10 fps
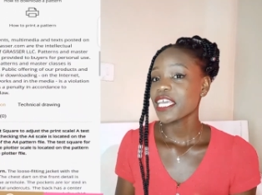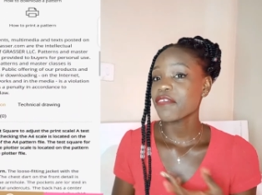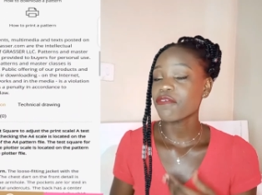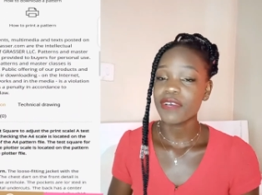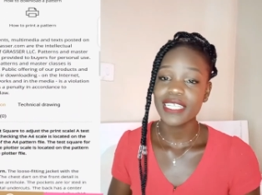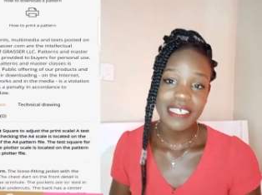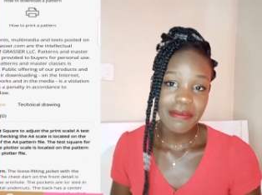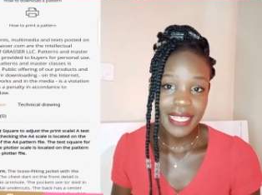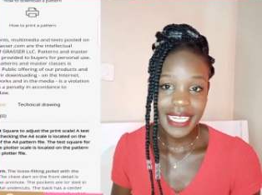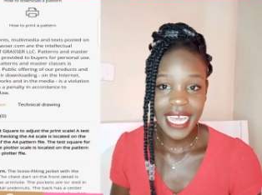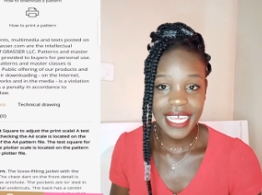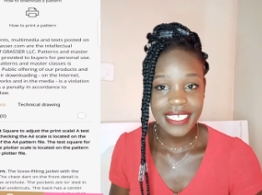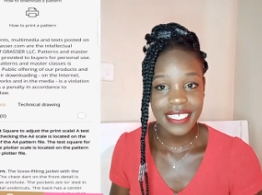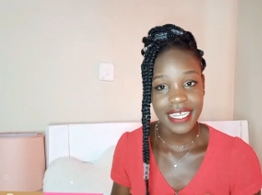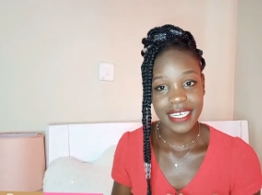if you want something
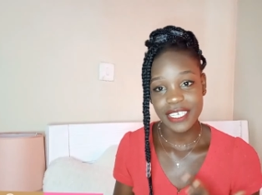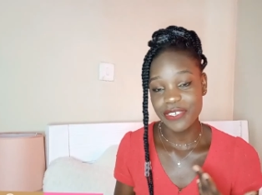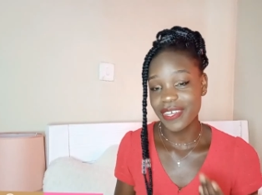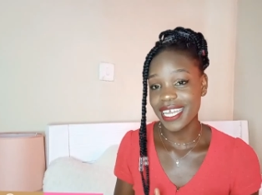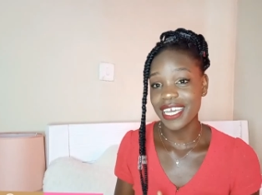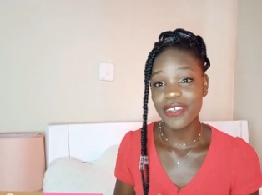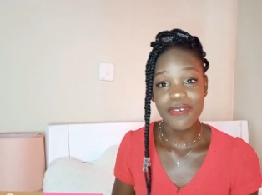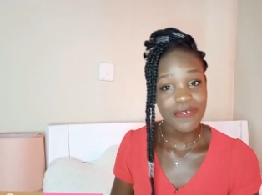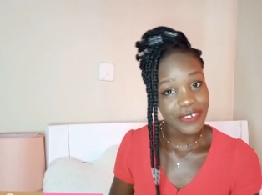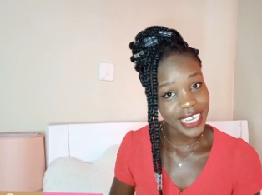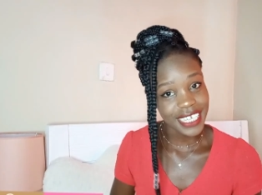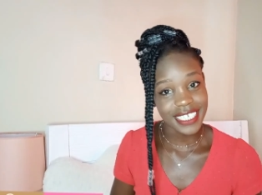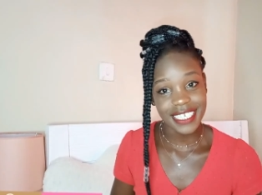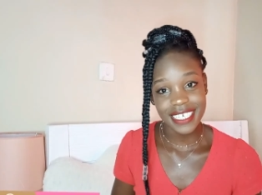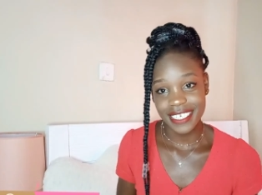nice, then you gotta go for it.